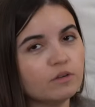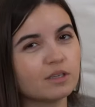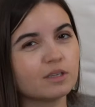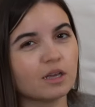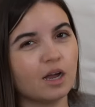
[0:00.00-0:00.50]

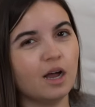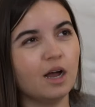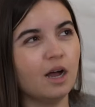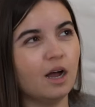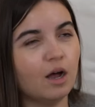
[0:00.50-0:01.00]
this is
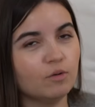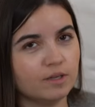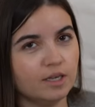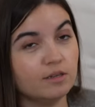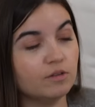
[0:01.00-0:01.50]
how we
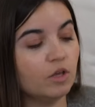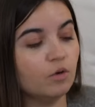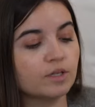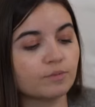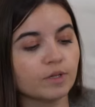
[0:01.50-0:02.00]
say it in the
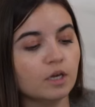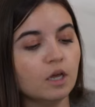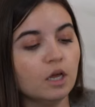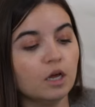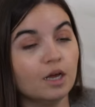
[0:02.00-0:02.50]
US.
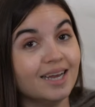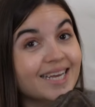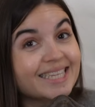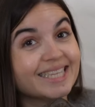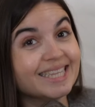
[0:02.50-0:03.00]

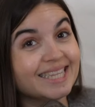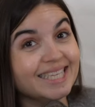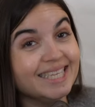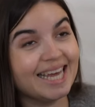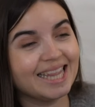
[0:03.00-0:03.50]

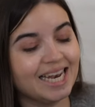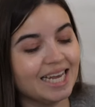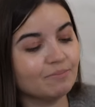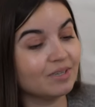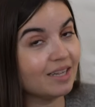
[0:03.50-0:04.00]
And the
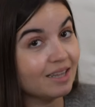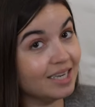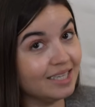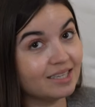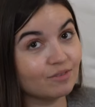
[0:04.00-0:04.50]
last but not the
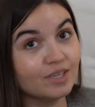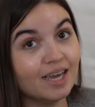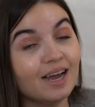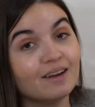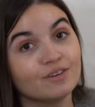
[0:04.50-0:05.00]
least, we
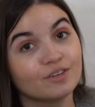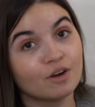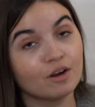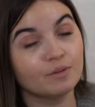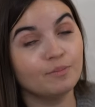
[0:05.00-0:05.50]
have a
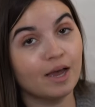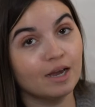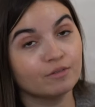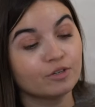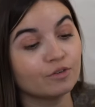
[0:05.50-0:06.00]
toilet
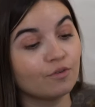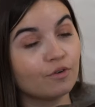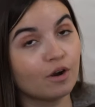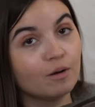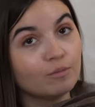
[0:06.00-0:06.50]
pouch
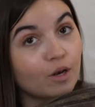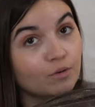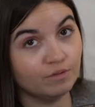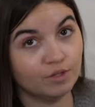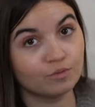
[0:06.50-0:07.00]
from
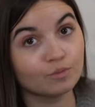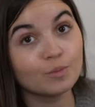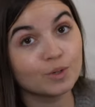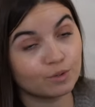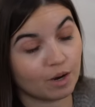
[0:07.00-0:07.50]
Louis Vuitton,
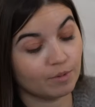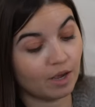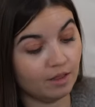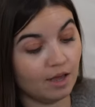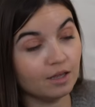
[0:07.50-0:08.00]
monogram
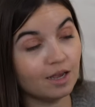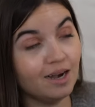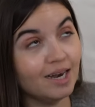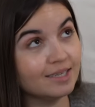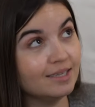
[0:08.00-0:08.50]
Kanda,
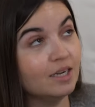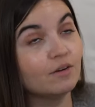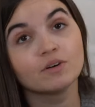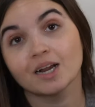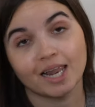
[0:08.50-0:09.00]
classic
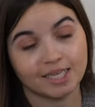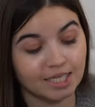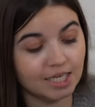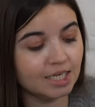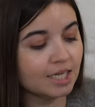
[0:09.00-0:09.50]
of a
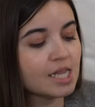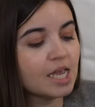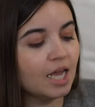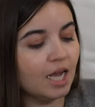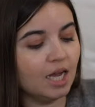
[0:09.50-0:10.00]
classic.
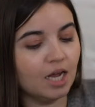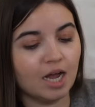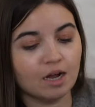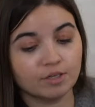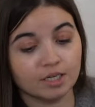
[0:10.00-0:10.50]

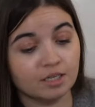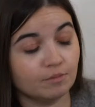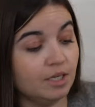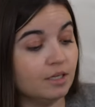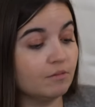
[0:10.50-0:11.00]
Outside is
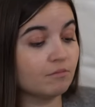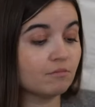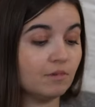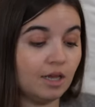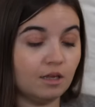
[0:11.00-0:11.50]
amazing.
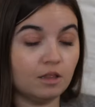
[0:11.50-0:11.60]
Like